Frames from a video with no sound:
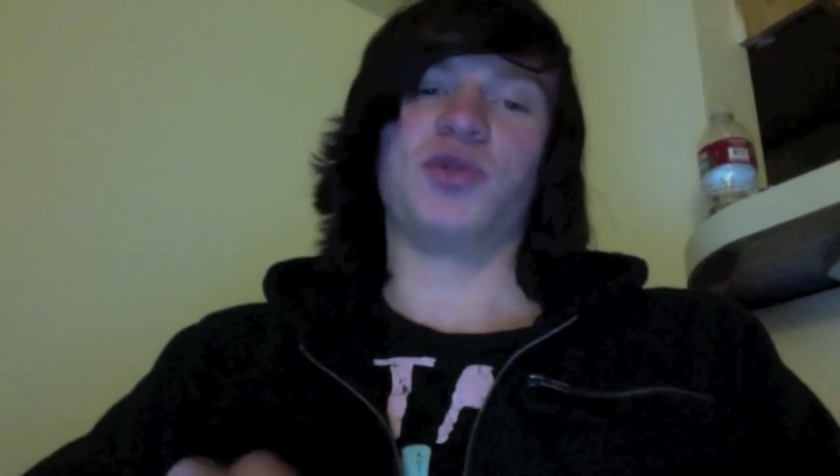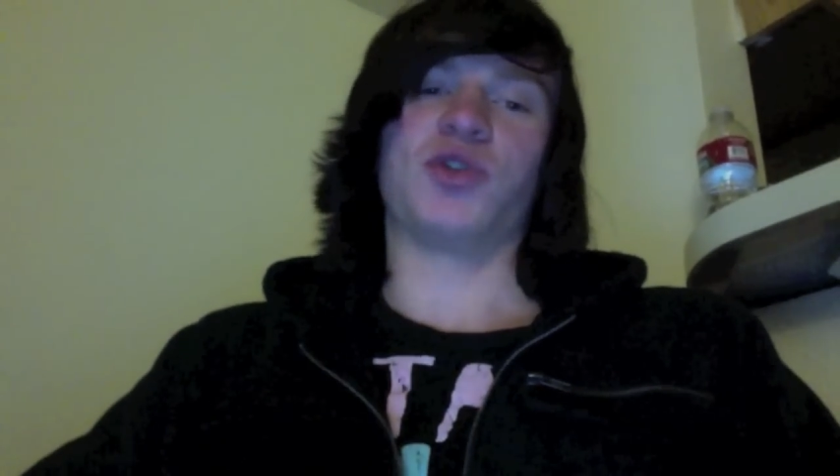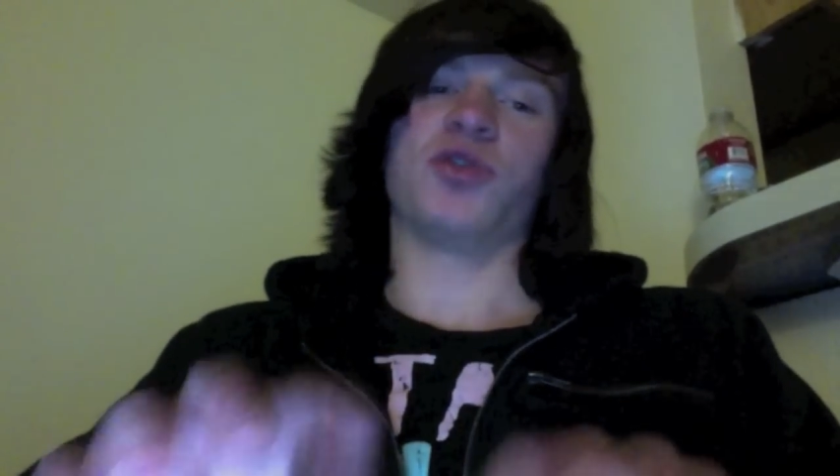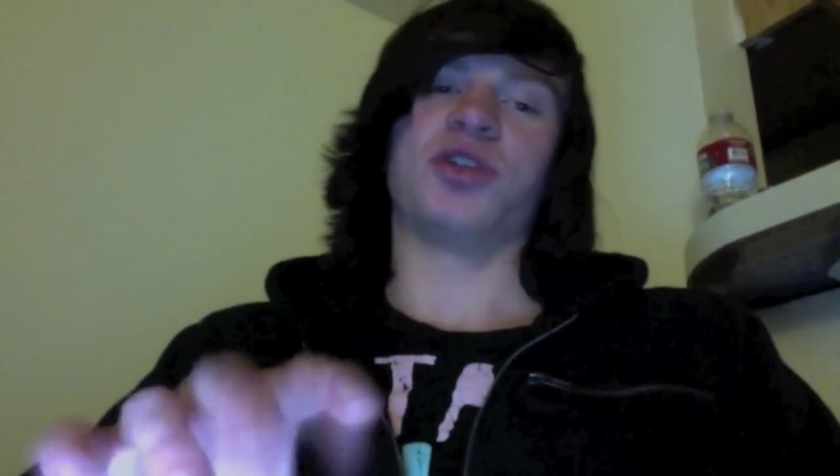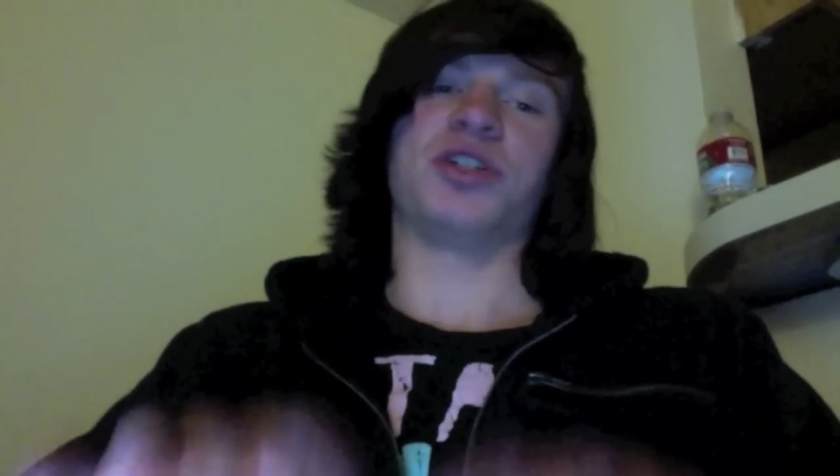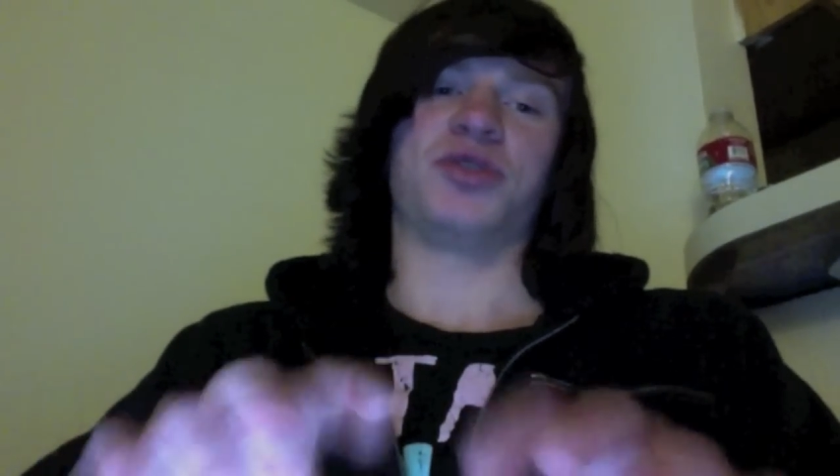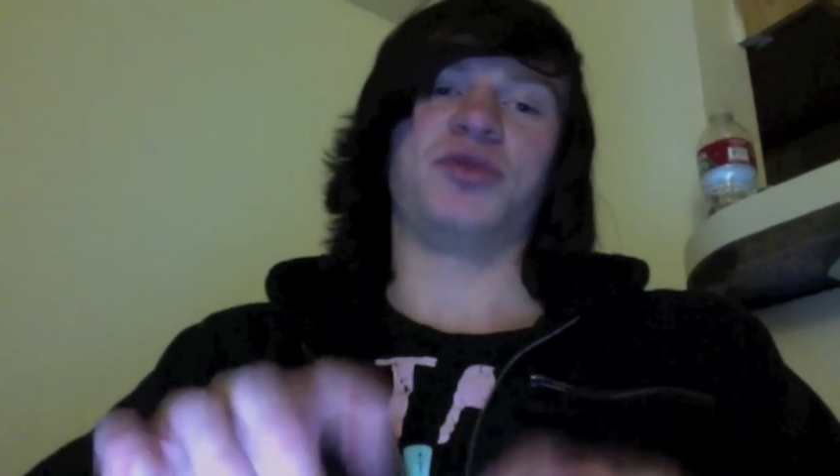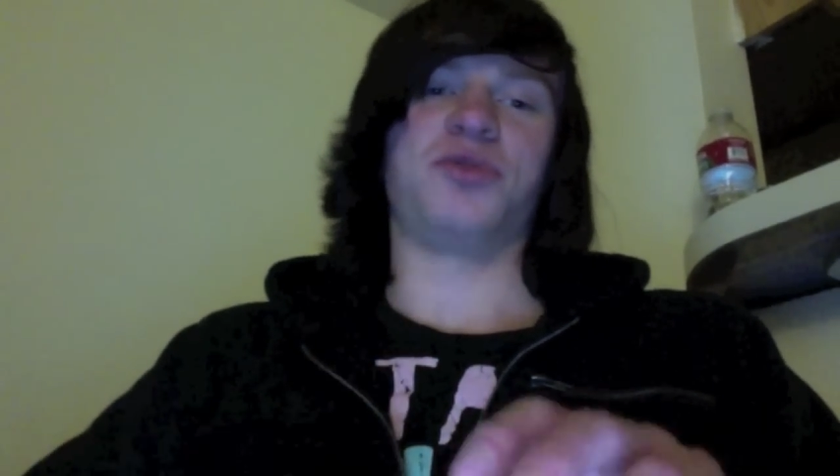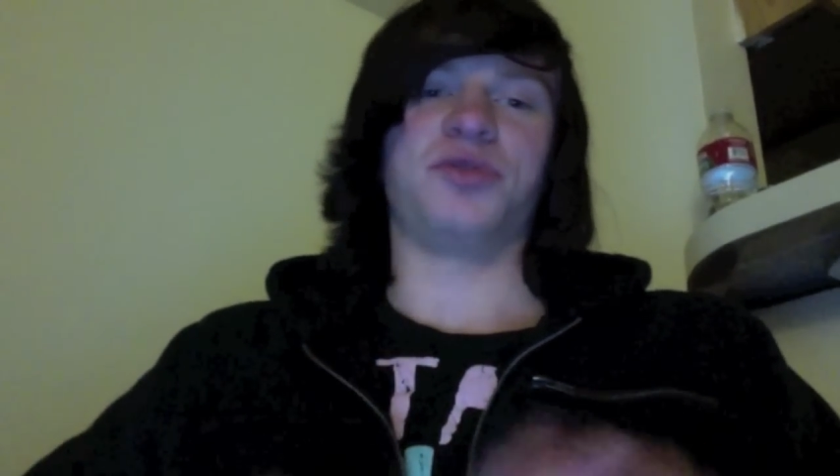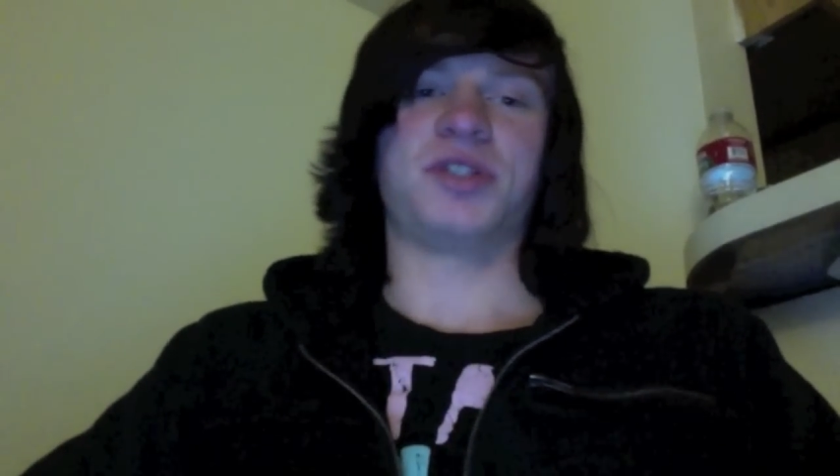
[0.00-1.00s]
recording
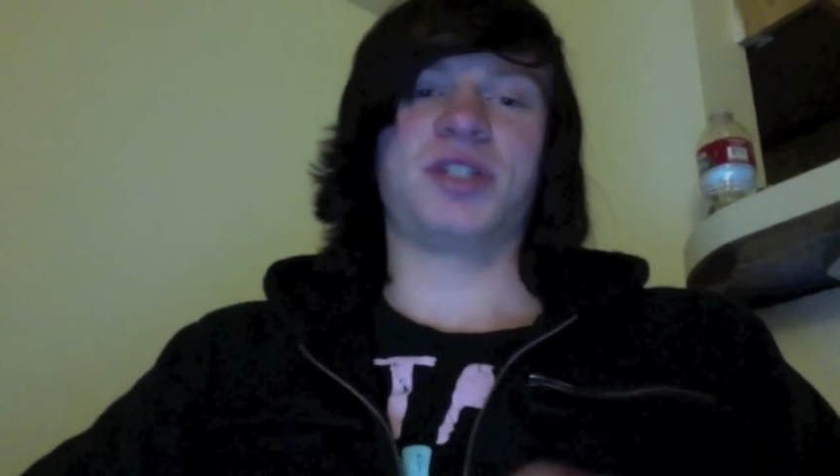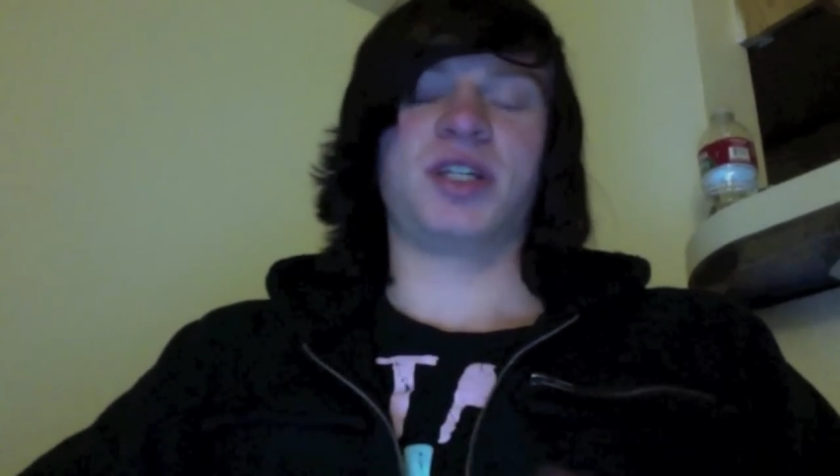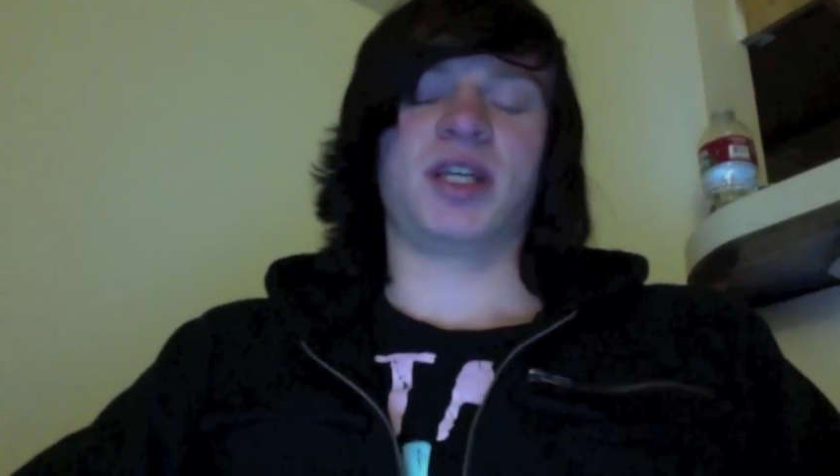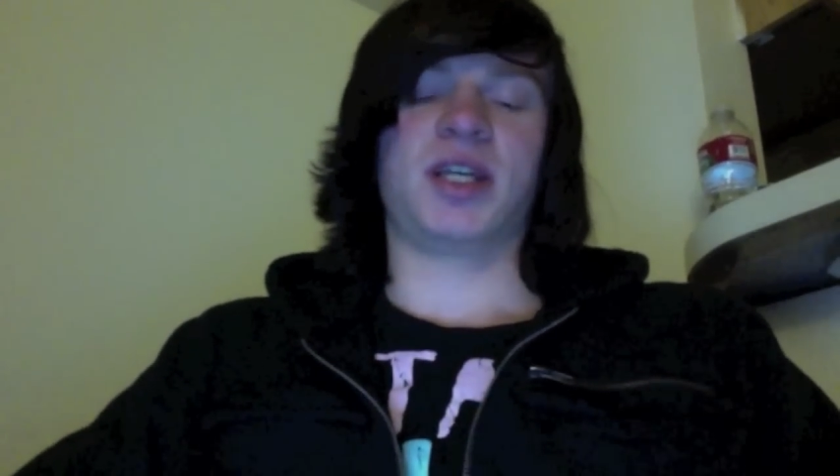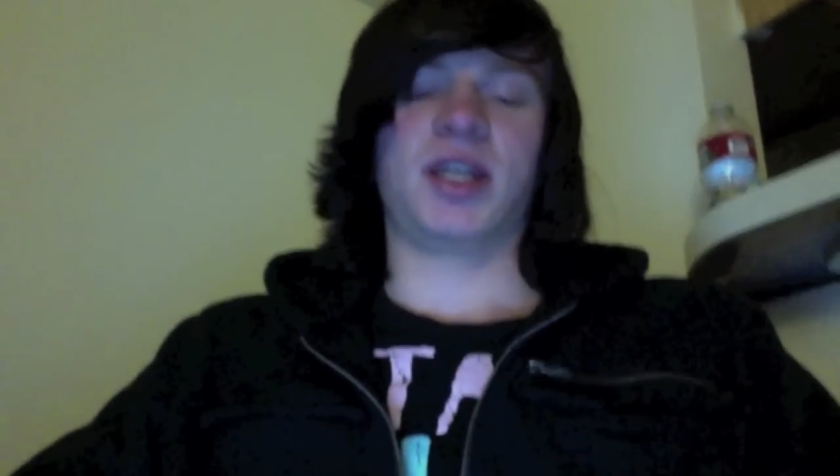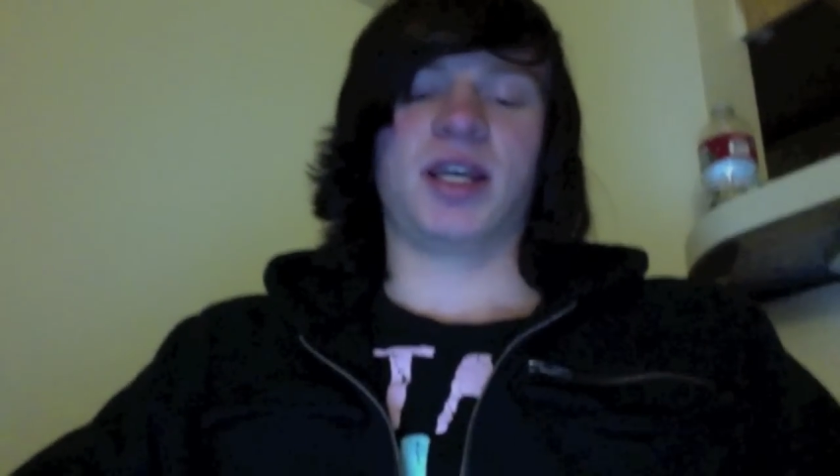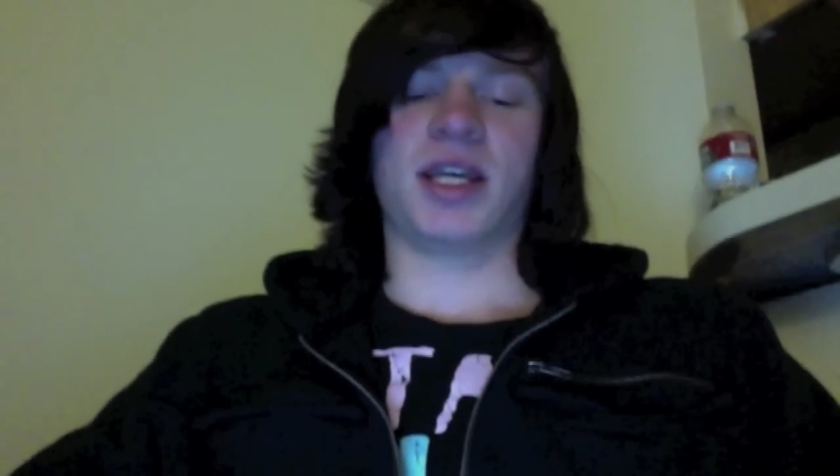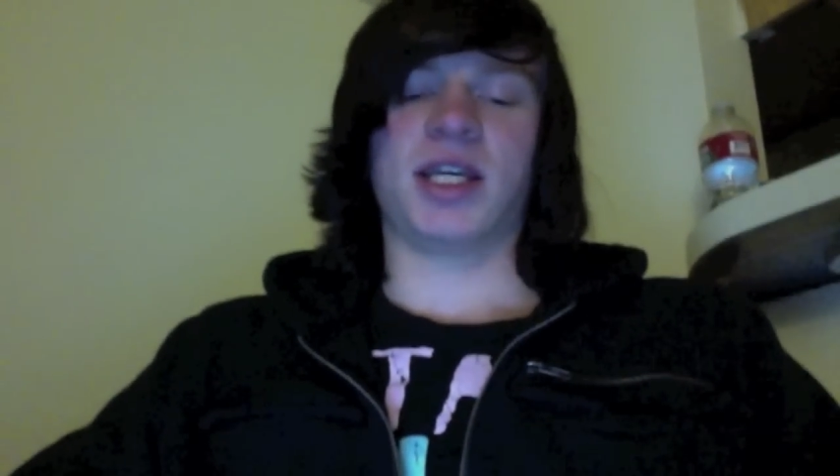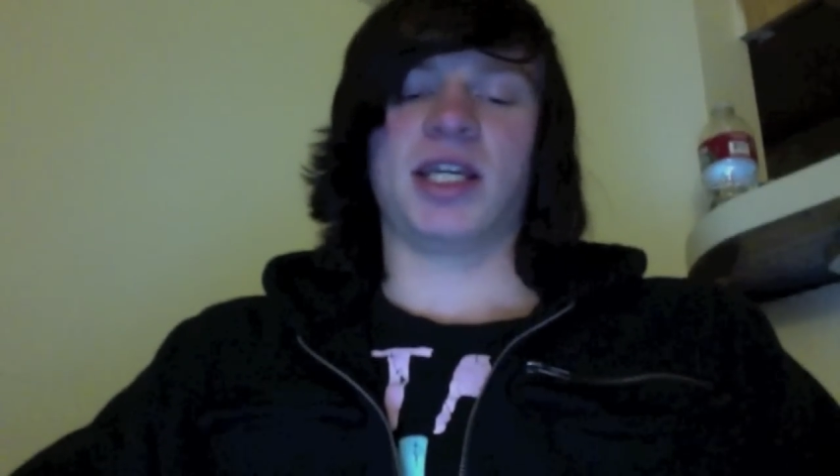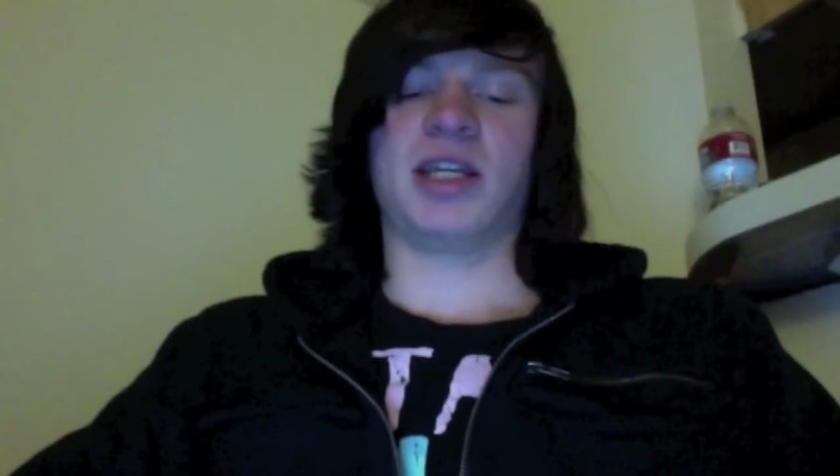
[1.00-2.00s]
schools,
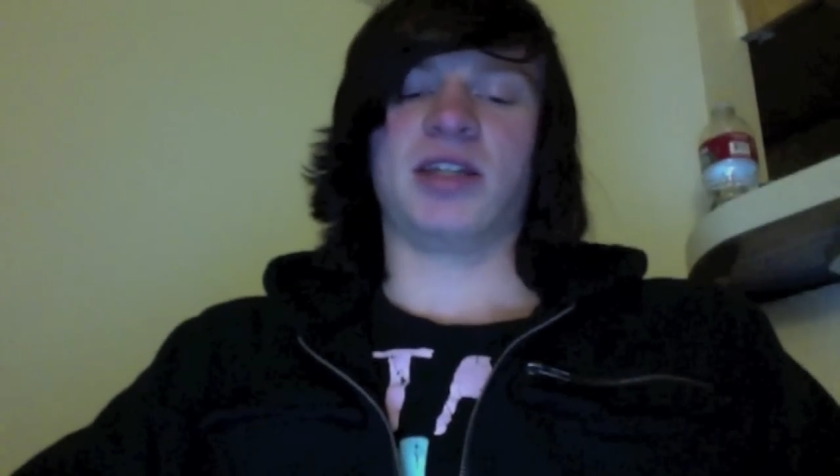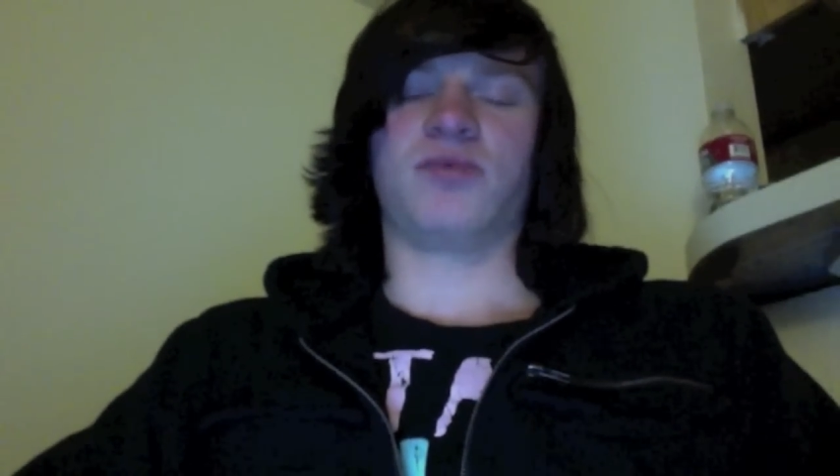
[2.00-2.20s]
and